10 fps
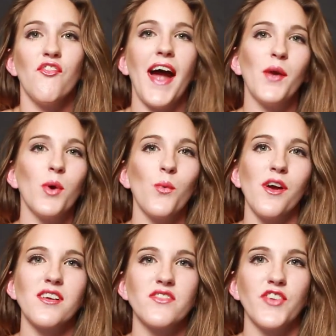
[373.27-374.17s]
Find what
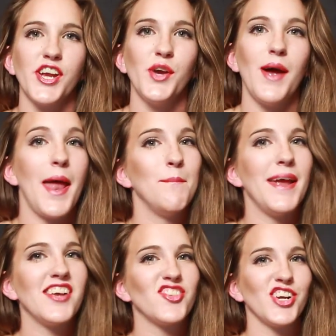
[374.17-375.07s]
works for you and
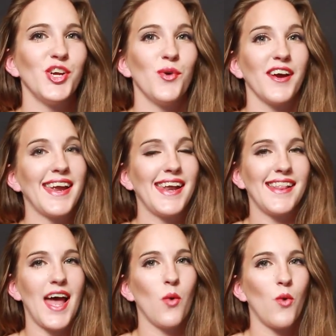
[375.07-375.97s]
make sure you are
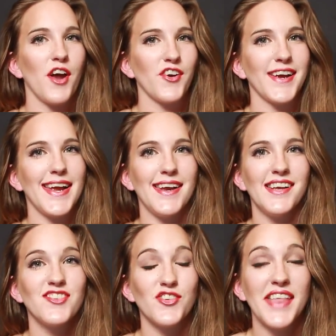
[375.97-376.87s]
getting that water in.
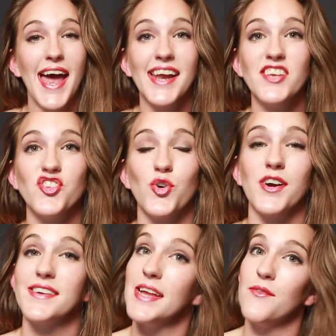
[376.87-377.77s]
So that is
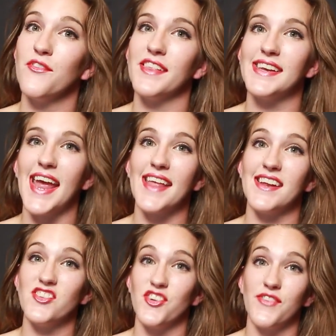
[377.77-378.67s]
your tip for the day.
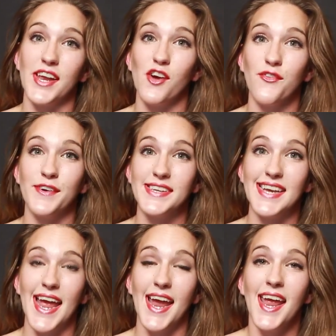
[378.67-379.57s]
That is your video for
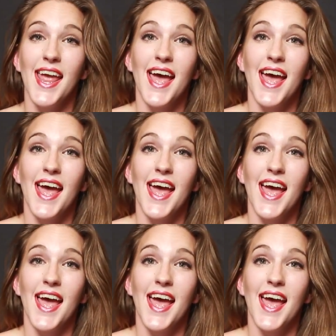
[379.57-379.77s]
today.